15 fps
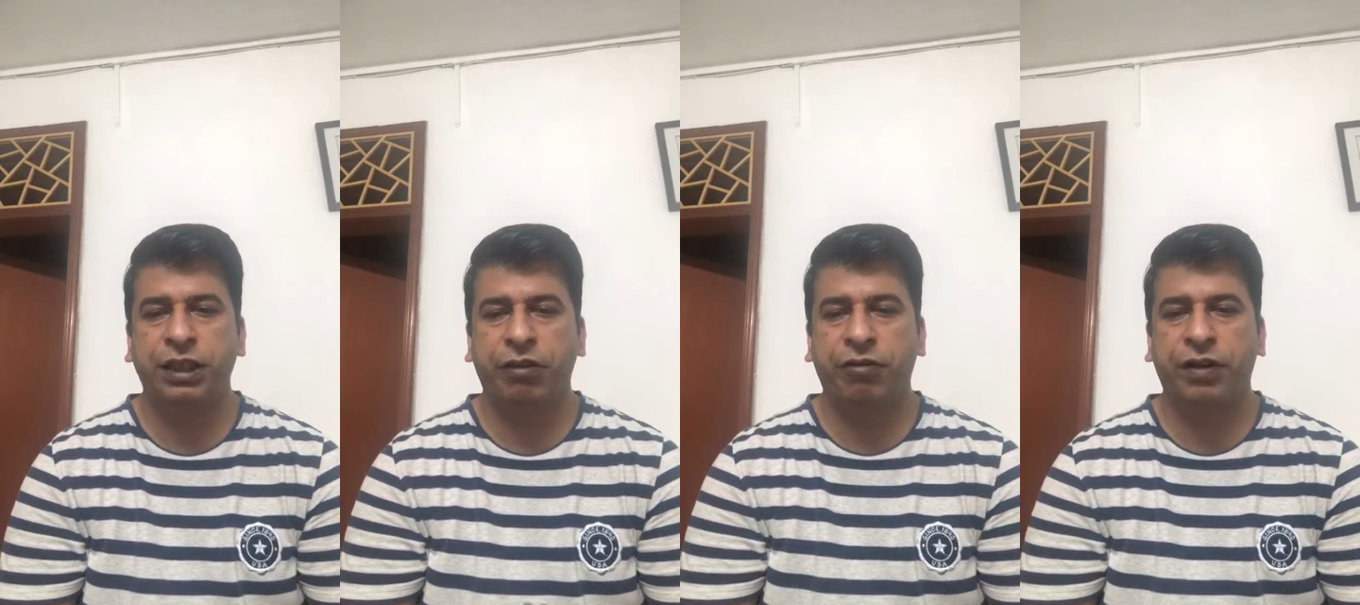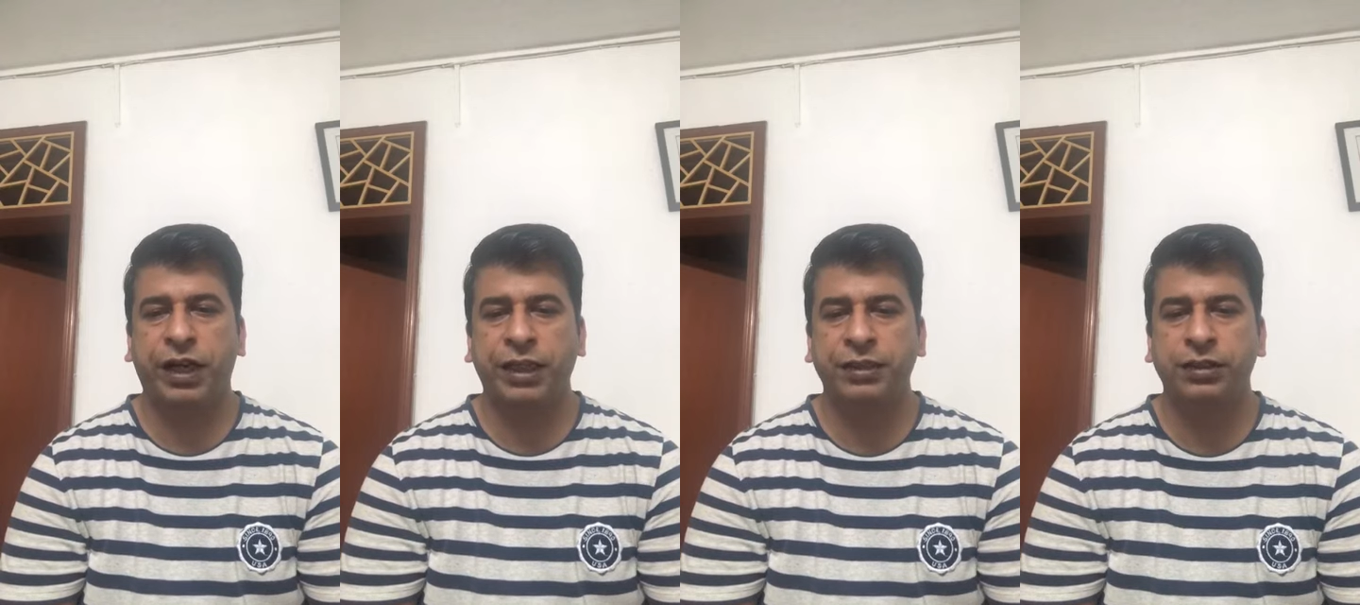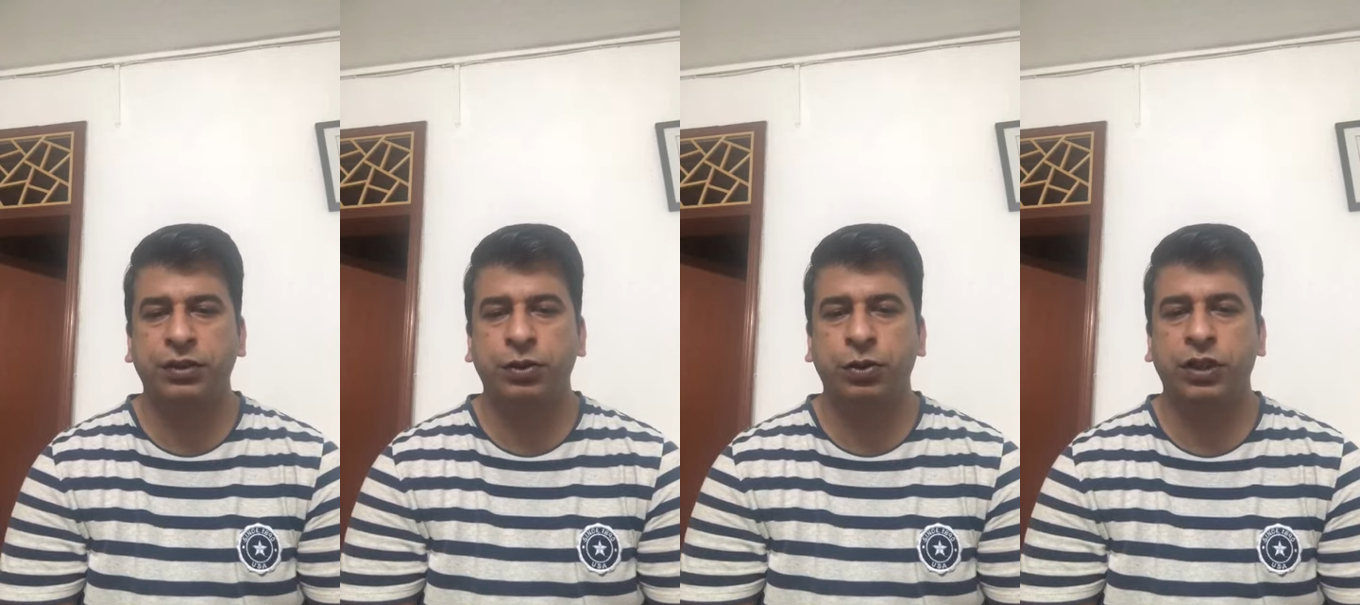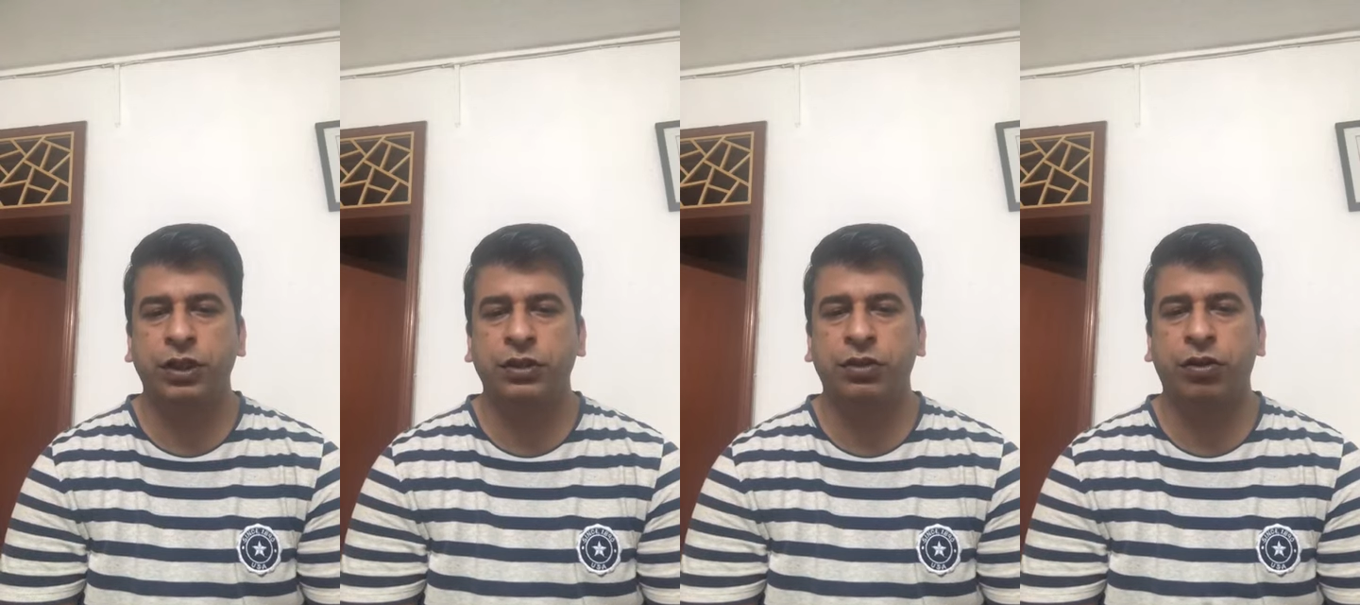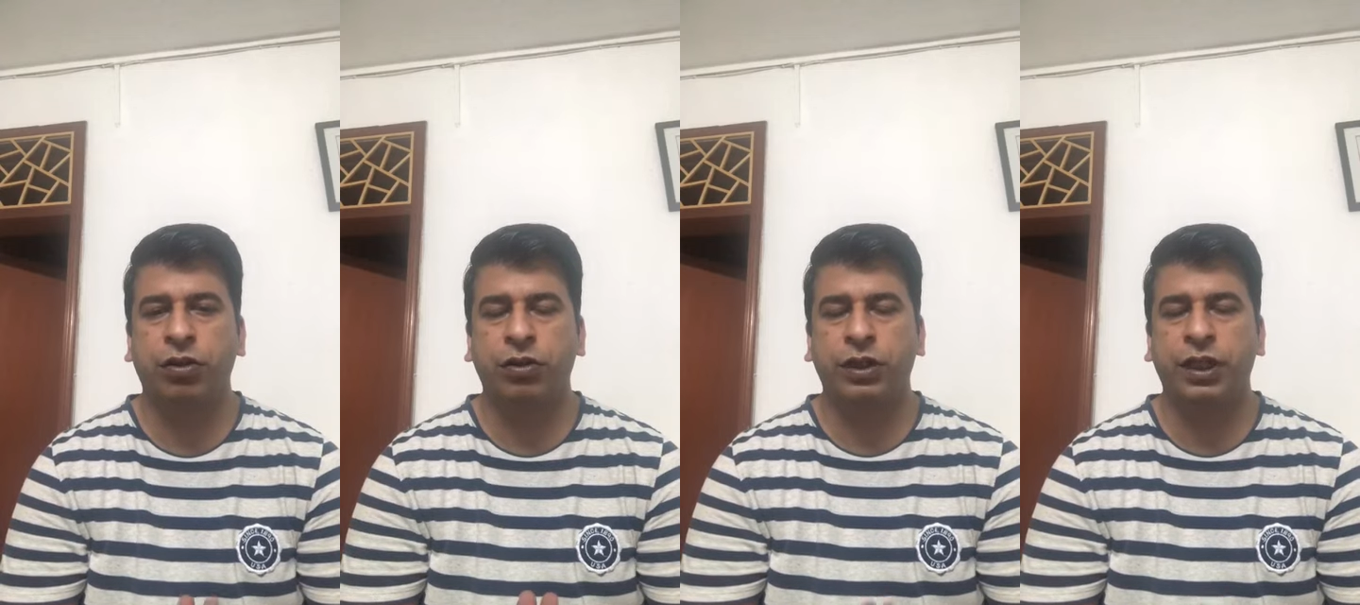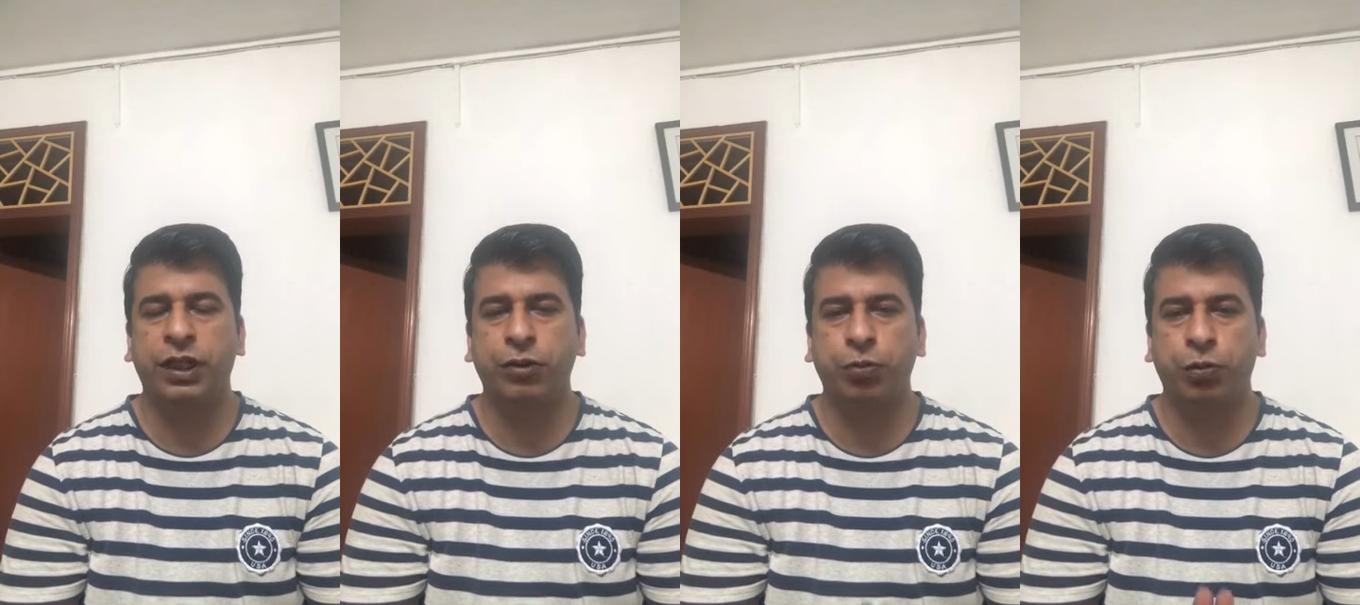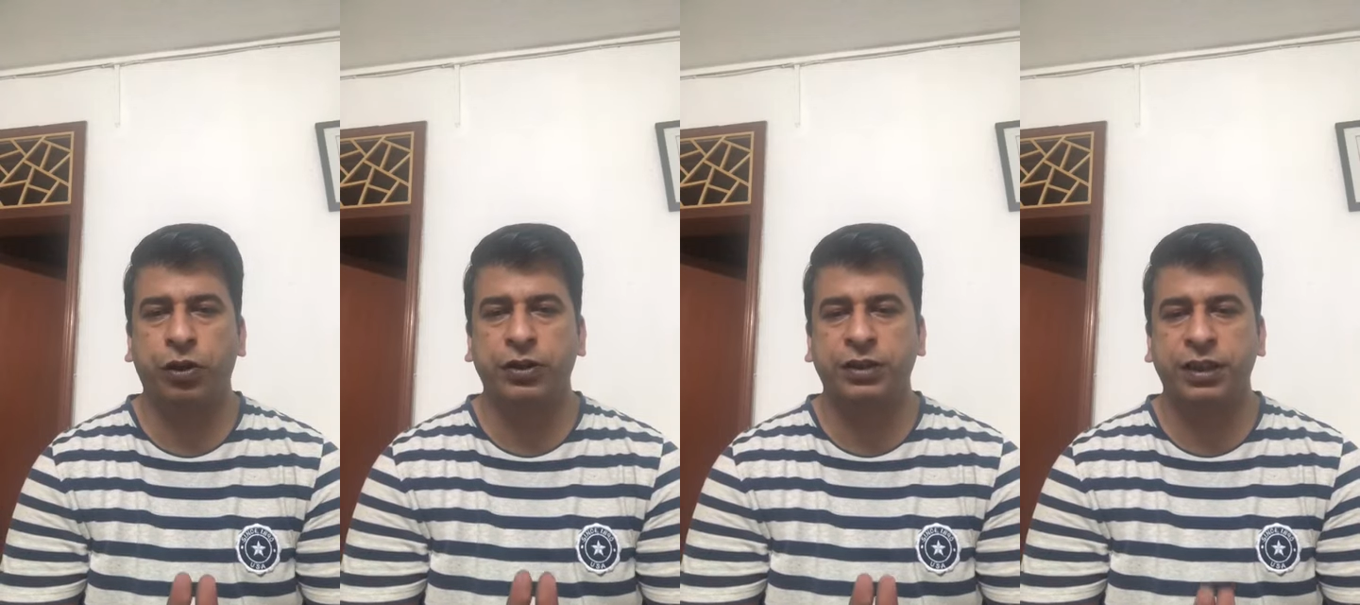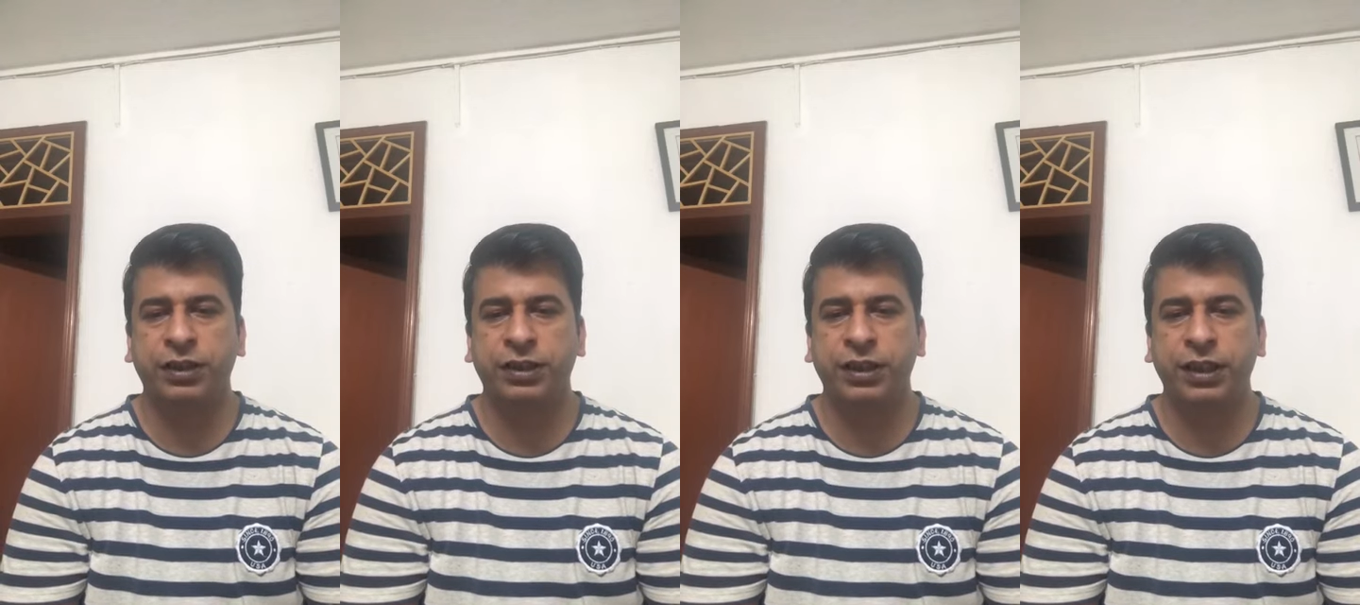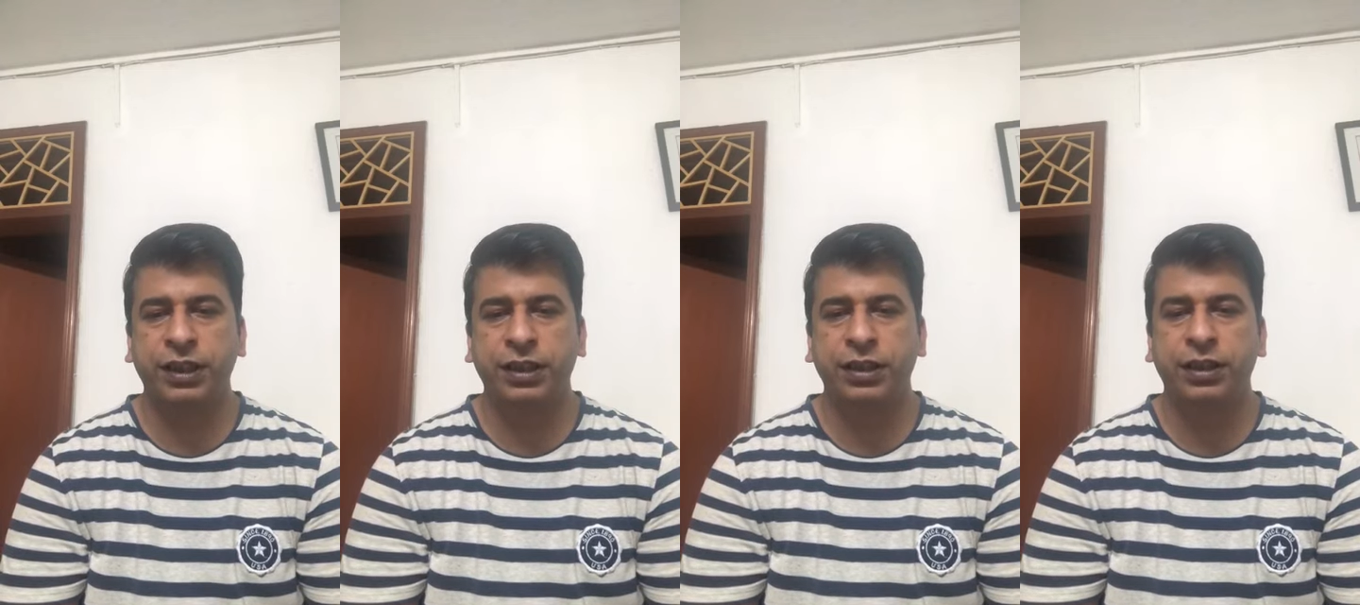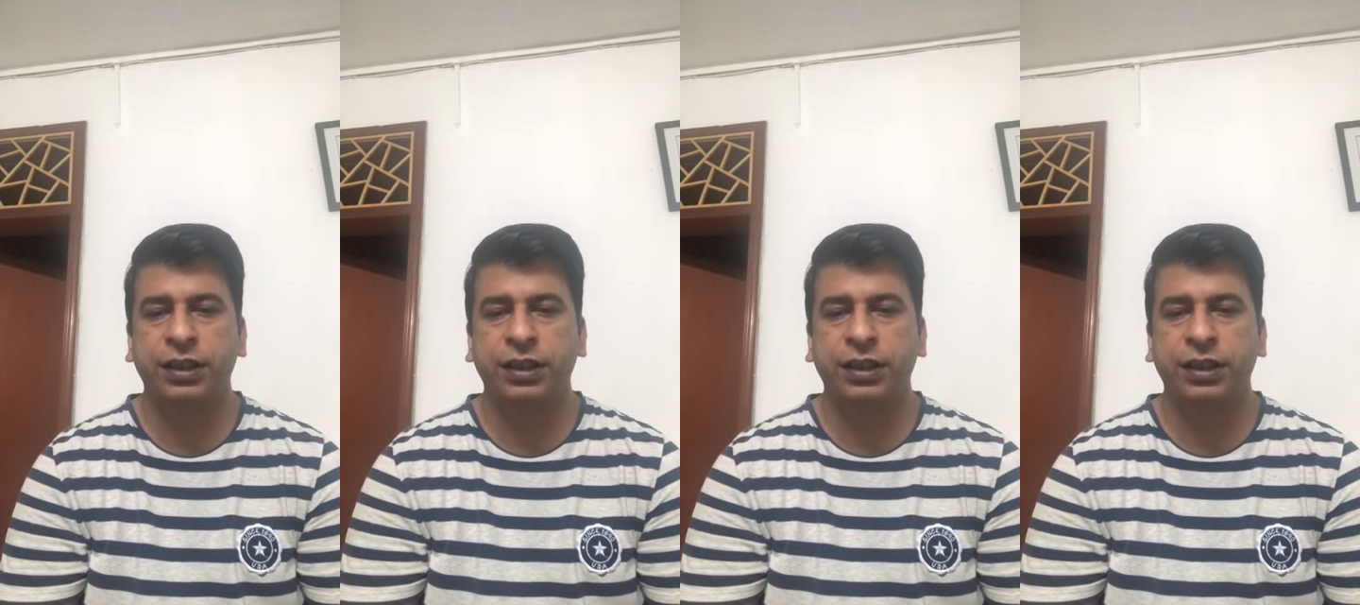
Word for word: affects tourist cognitive processing,